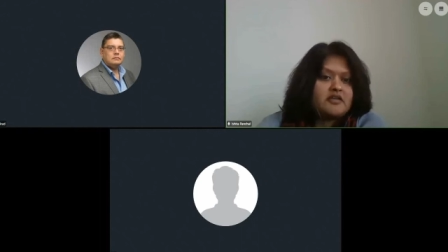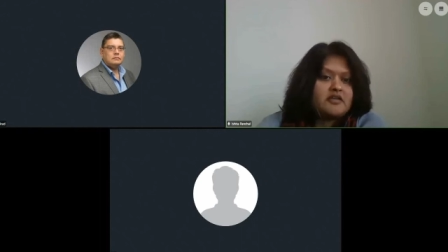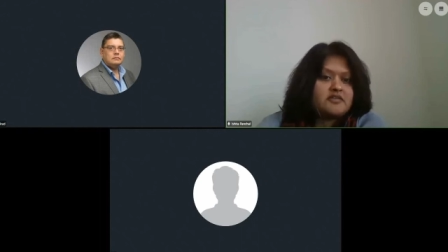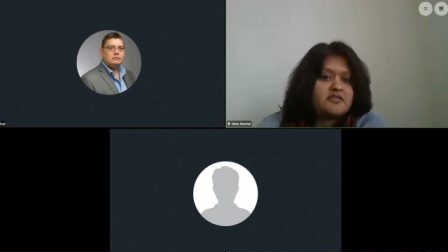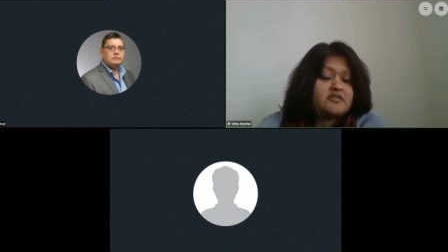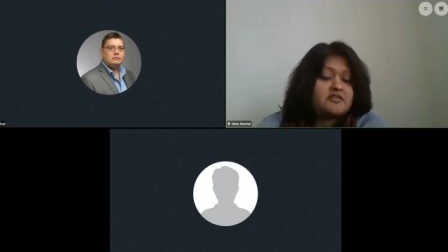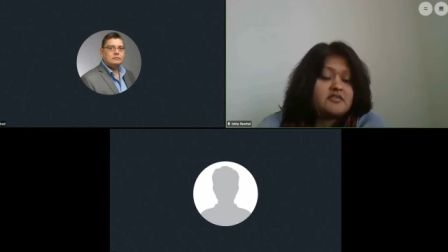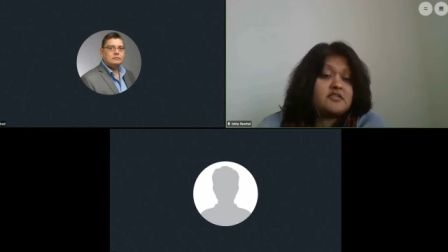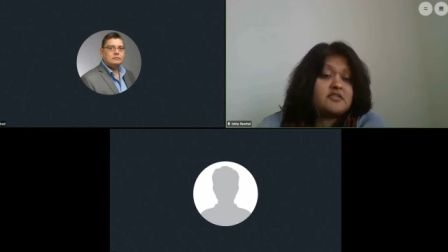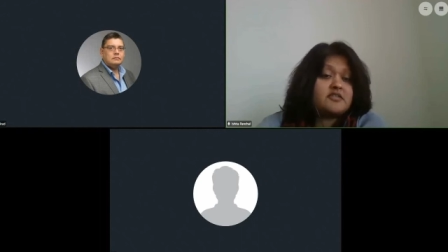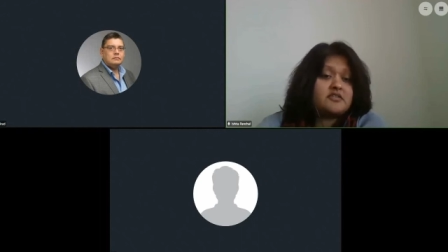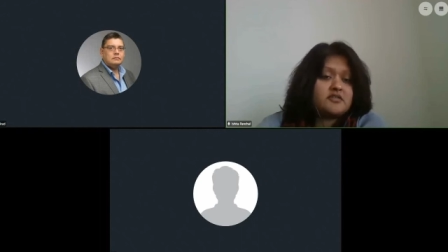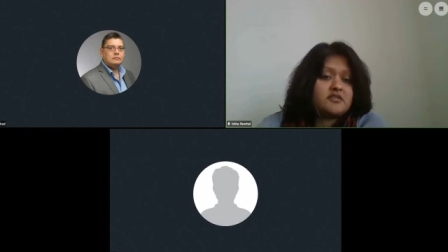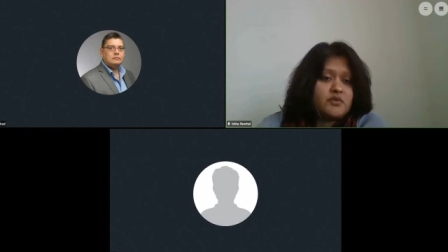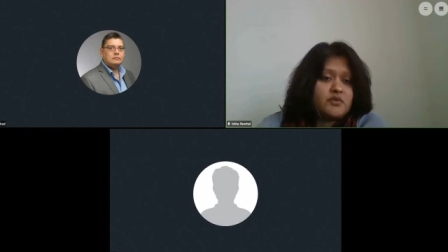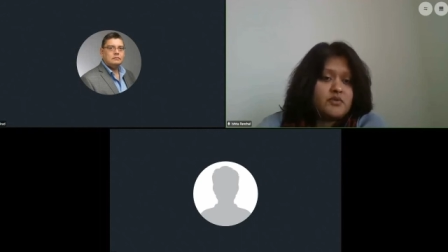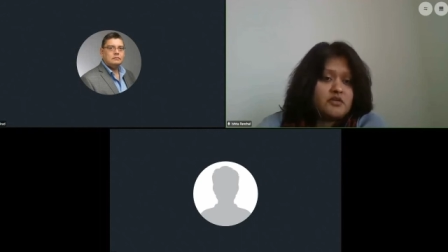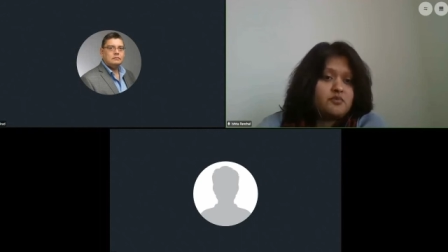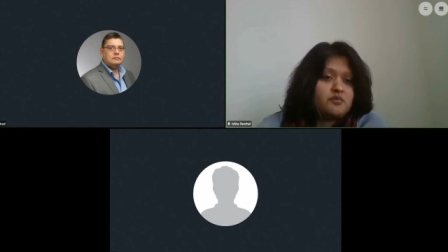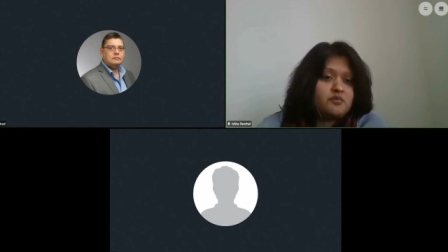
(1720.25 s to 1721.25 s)
assistance
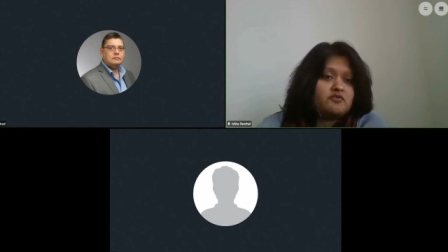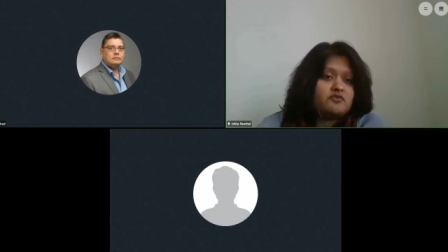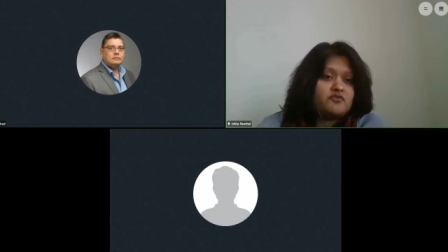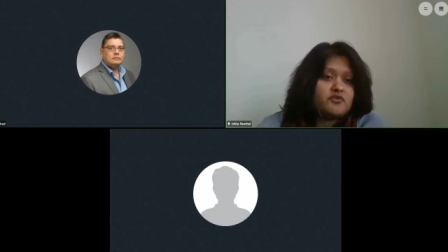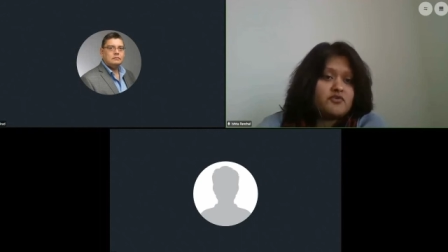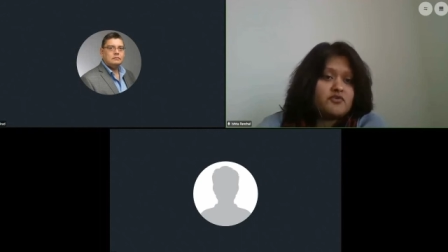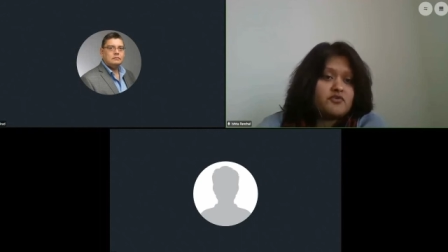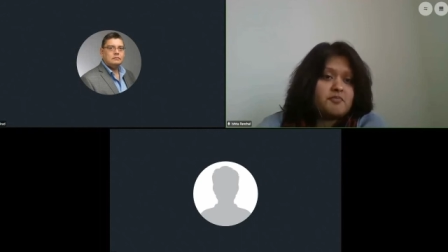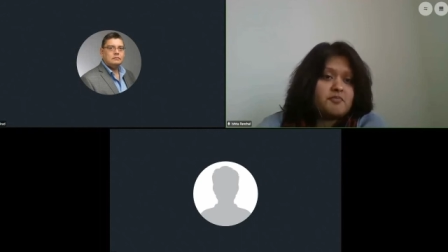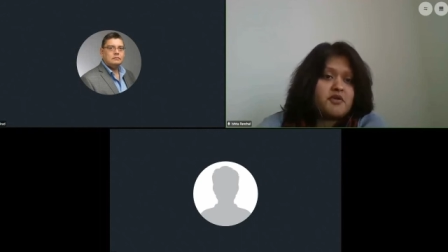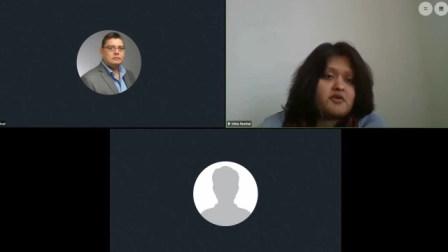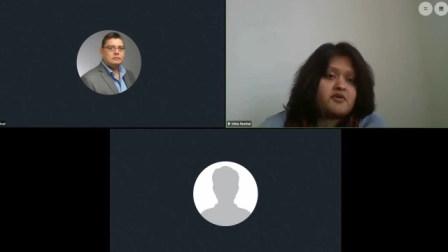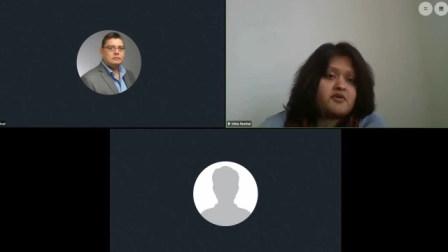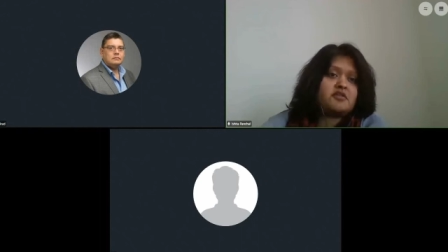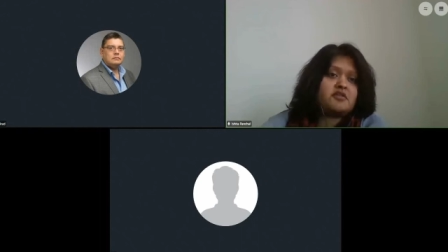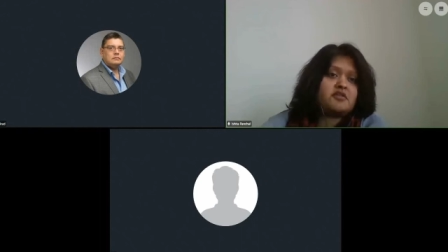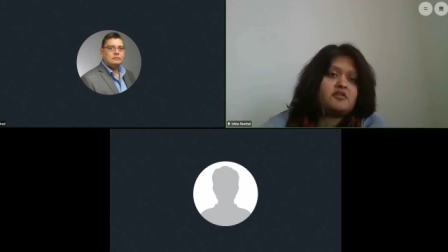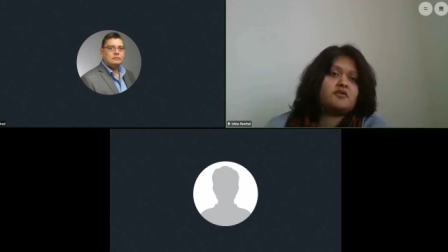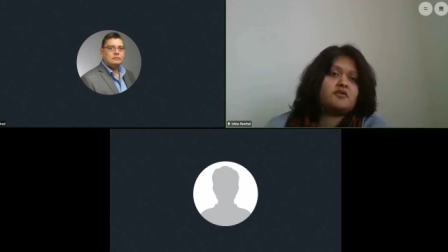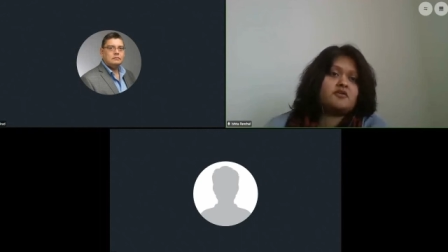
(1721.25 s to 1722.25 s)
available for
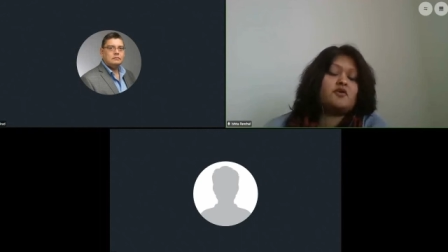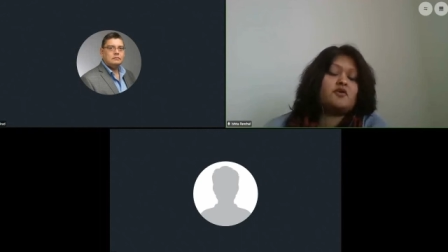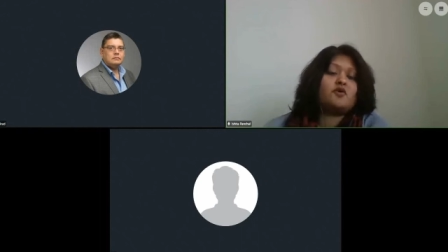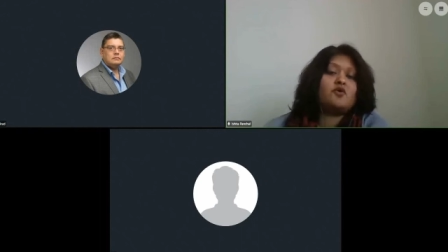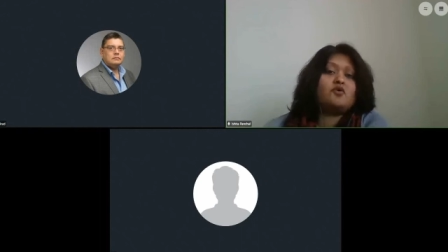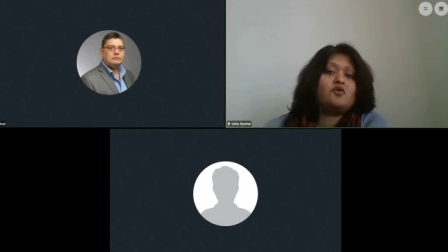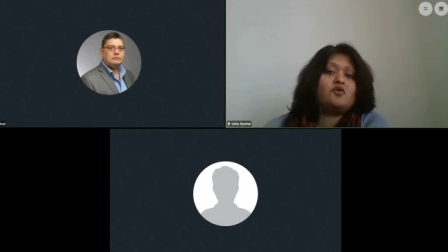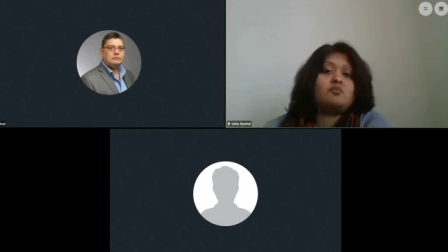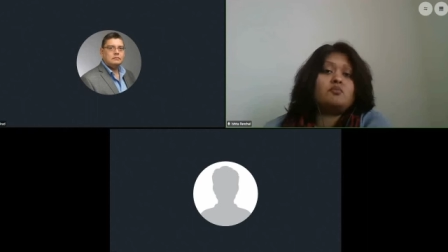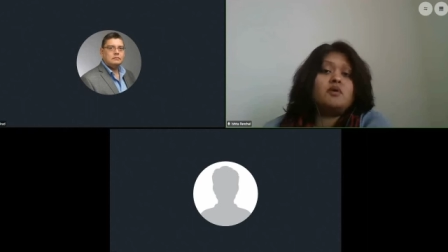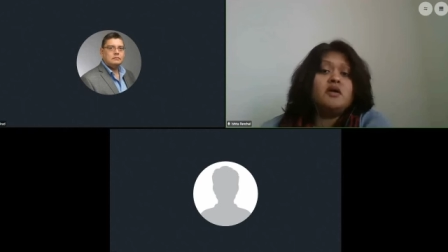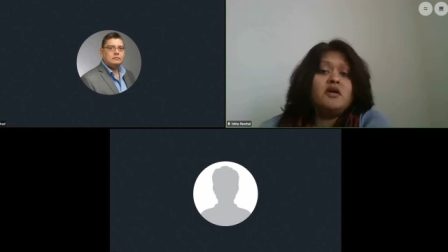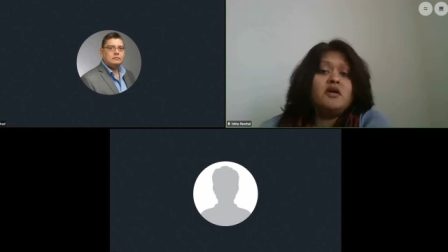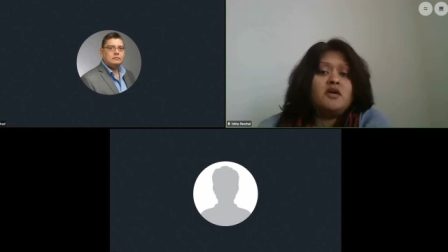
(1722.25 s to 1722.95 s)
repairing their home,